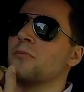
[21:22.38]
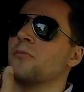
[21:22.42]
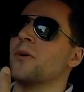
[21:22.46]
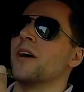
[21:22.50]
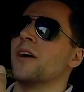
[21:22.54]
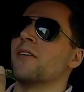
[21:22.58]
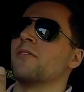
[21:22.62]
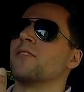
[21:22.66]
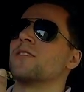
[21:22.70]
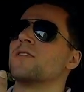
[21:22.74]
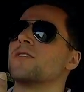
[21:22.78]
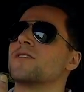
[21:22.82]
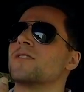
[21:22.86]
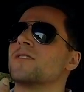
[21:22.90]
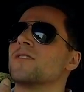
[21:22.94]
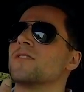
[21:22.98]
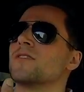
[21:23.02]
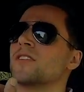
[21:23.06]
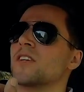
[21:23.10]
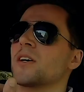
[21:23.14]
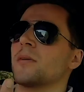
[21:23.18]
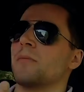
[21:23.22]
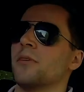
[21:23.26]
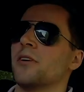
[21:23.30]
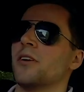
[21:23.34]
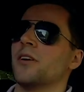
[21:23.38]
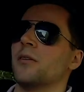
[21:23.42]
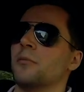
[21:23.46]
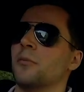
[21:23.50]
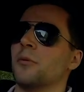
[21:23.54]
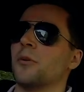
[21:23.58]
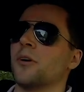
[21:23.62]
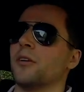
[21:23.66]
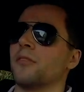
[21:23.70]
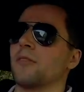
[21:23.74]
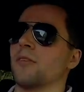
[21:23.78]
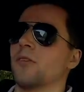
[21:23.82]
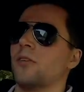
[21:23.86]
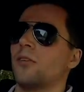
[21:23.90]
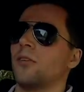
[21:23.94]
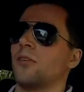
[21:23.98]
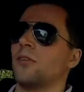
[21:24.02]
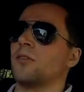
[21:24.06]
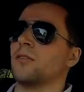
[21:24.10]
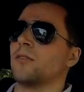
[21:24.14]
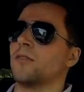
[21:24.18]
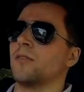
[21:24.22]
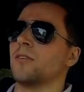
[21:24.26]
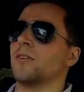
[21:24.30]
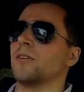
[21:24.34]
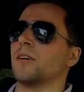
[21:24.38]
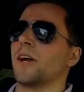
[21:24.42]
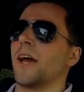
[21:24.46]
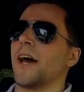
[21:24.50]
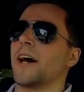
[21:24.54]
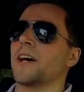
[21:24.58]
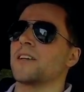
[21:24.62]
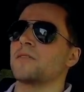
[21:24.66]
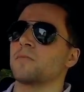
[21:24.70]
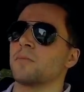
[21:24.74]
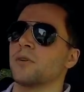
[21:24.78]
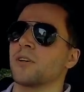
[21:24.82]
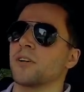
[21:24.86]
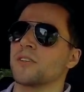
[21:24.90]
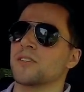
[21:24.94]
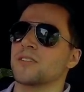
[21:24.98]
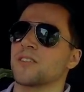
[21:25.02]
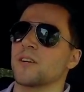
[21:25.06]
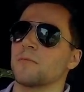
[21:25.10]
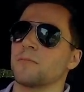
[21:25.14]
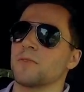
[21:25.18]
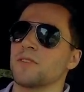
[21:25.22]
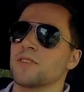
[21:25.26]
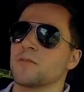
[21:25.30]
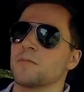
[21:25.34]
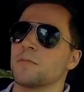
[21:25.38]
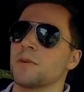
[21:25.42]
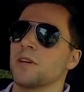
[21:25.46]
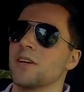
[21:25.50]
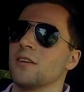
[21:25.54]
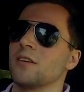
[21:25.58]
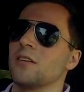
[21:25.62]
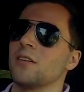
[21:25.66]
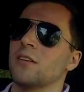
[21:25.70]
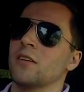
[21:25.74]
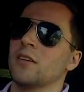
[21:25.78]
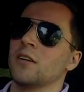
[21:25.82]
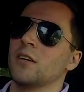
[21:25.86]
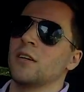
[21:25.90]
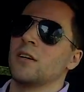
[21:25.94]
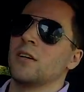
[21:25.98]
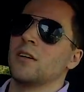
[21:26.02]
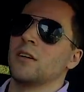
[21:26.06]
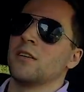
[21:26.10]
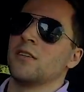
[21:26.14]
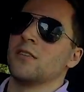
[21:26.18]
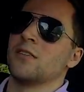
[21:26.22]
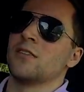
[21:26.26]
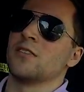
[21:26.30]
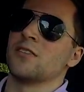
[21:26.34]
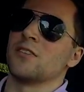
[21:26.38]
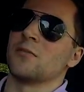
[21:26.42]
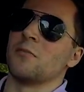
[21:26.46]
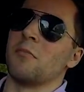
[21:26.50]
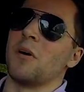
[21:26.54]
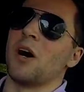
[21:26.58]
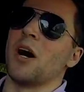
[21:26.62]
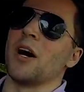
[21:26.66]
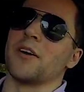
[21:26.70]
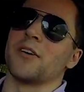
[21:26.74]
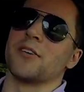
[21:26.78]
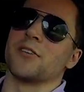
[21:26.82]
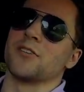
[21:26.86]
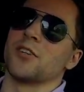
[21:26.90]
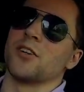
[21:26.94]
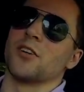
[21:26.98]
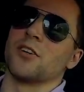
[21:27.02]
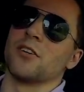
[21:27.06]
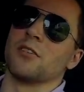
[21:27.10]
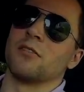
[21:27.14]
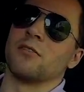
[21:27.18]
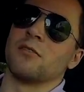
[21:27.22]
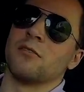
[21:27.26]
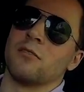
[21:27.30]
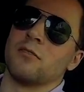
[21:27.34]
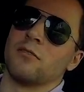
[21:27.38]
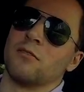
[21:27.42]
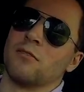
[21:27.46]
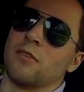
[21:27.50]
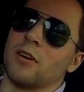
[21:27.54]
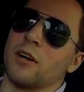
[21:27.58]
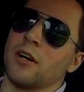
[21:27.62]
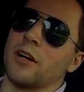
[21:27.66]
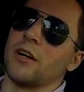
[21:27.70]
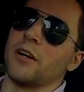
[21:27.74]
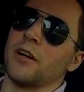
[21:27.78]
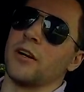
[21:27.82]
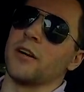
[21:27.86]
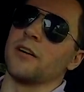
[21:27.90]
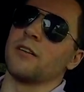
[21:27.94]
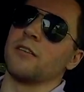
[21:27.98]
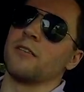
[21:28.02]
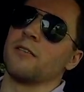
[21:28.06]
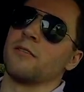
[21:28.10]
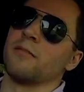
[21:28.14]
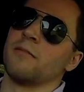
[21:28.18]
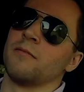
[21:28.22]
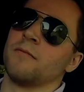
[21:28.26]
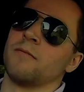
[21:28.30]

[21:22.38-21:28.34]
We have these turns coming up. We'll give it a little gas, bring us up to speed. This is a minor turn right here.